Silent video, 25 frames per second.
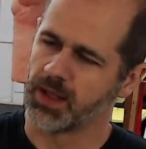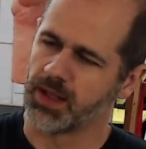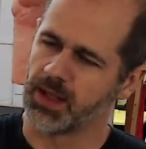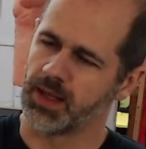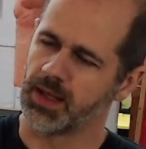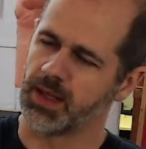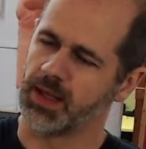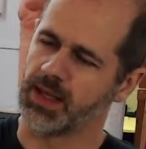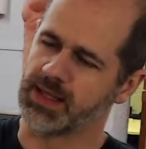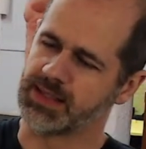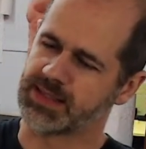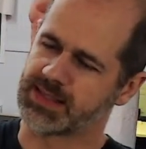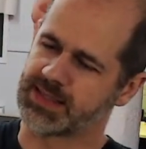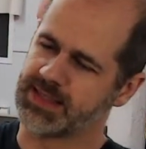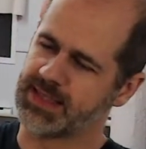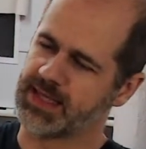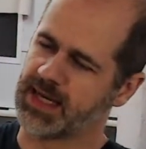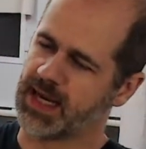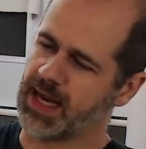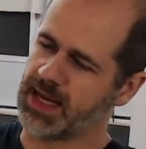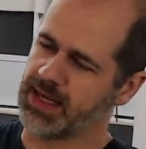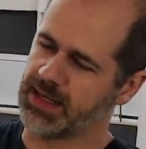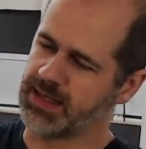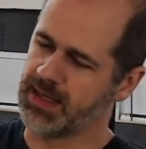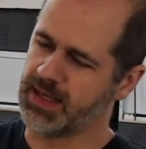It's the
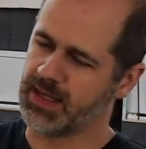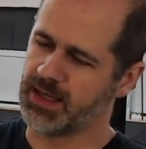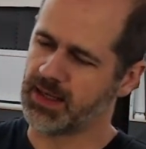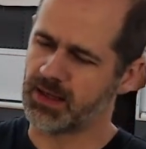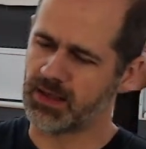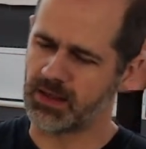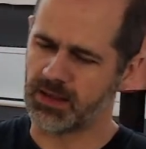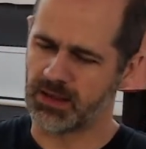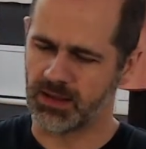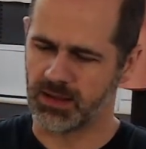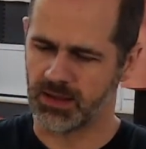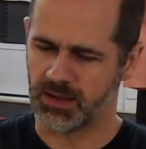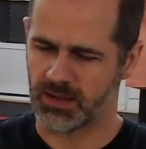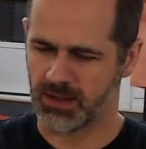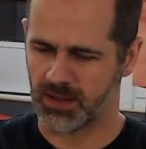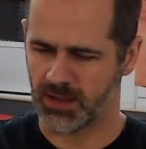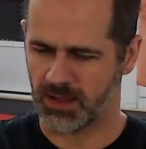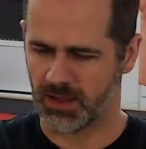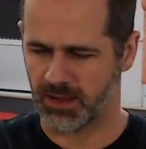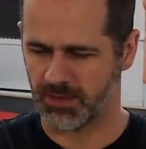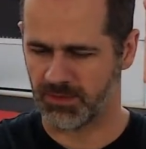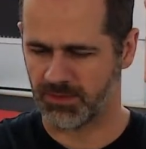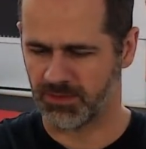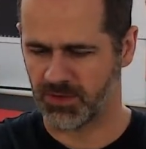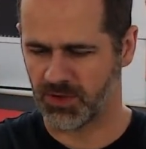idea
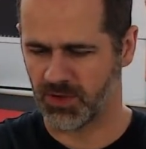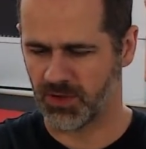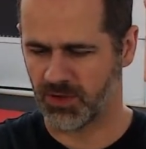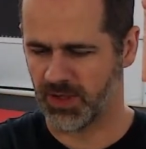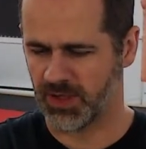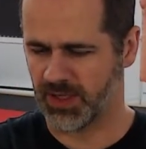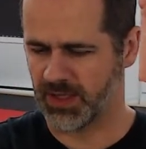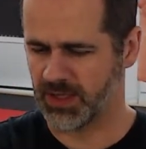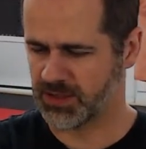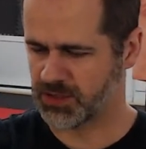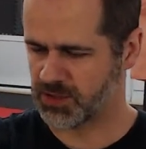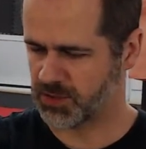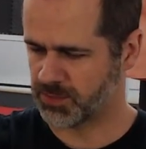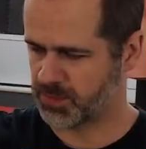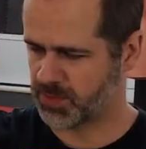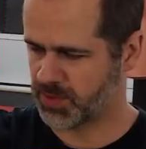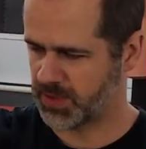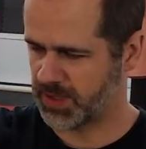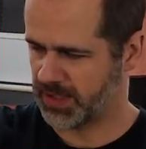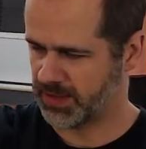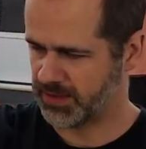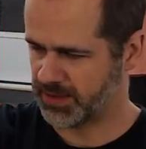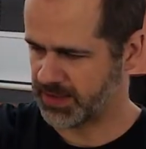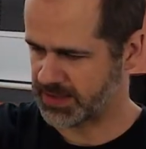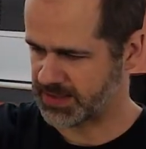of learning to
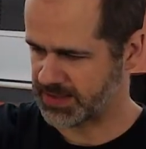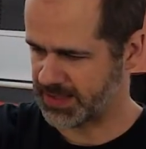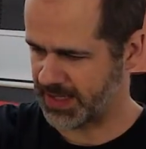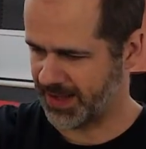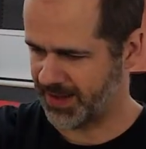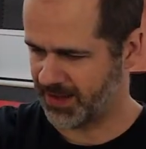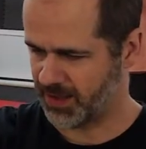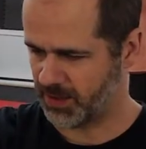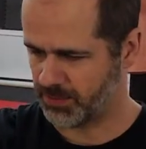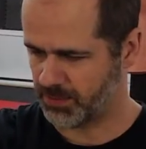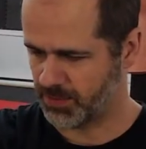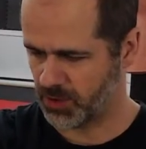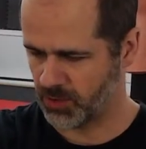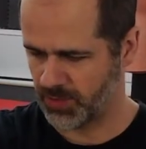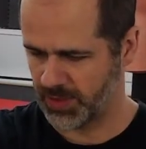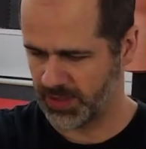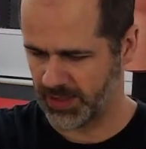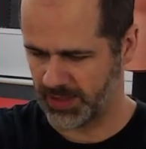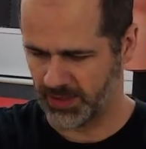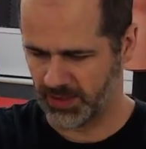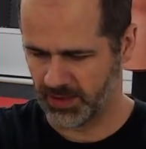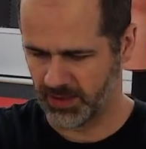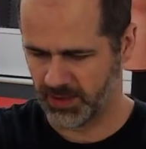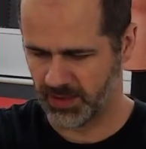bring this elbow in,